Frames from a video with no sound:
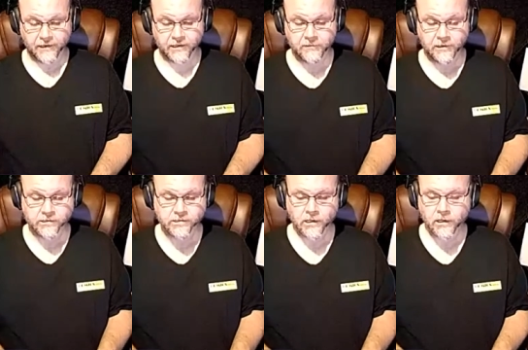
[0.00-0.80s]
any
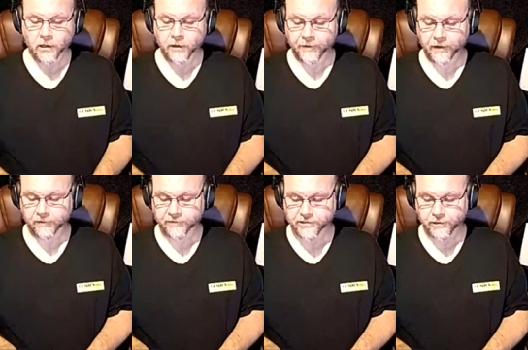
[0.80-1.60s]
means, the
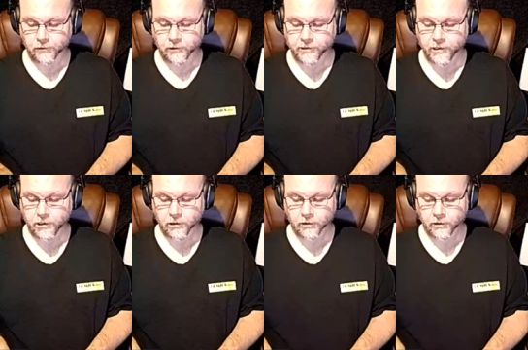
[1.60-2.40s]
covers that are on
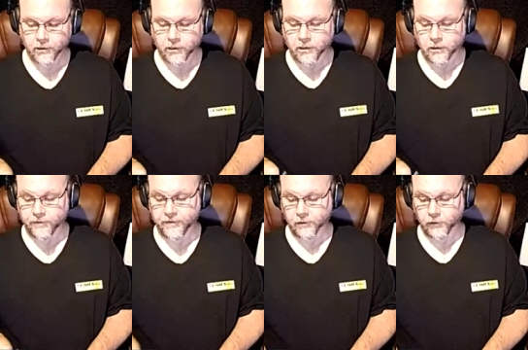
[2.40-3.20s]
here,
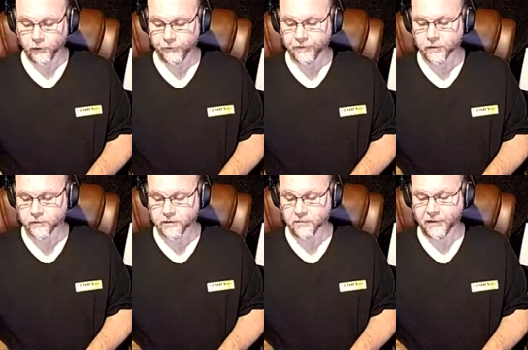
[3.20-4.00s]
they're a little thicker
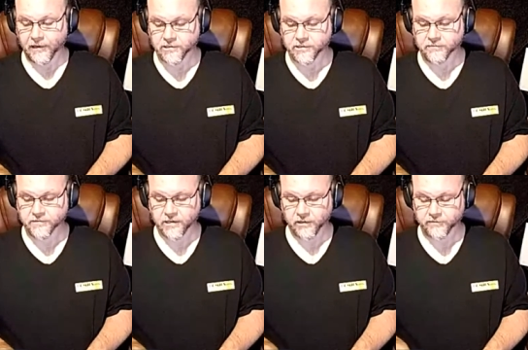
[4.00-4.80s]
than the pages
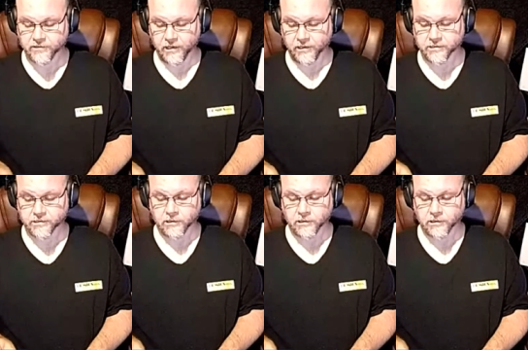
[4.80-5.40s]
themselves, yes,